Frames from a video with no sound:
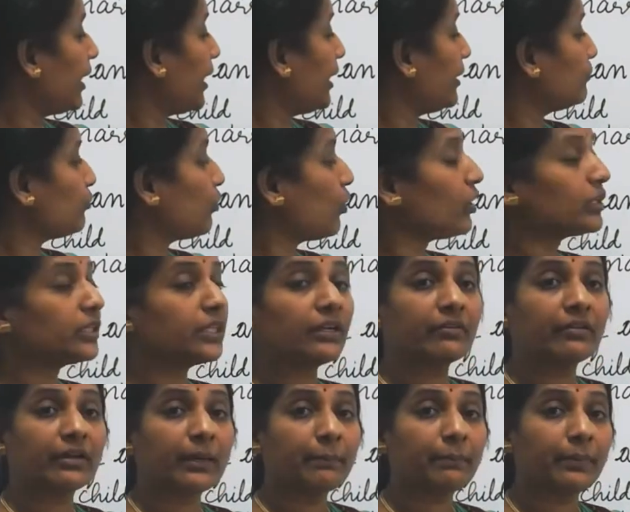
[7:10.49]
and what
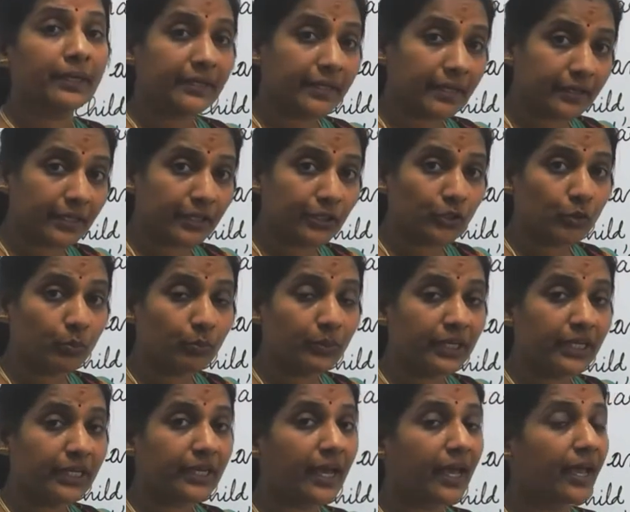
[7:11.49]
they were pretending to
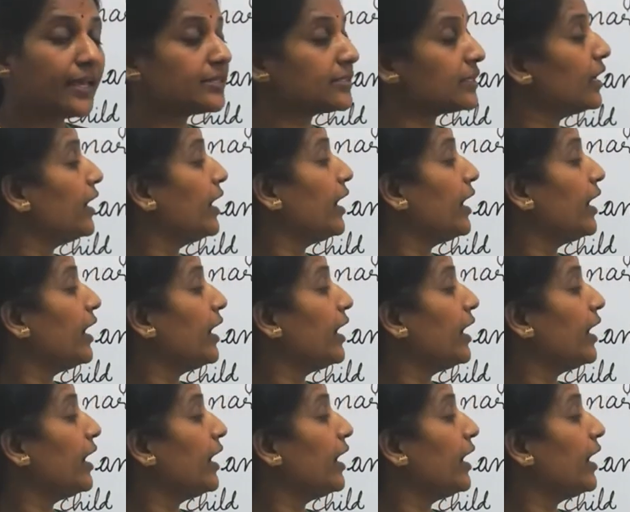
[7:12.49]
be as,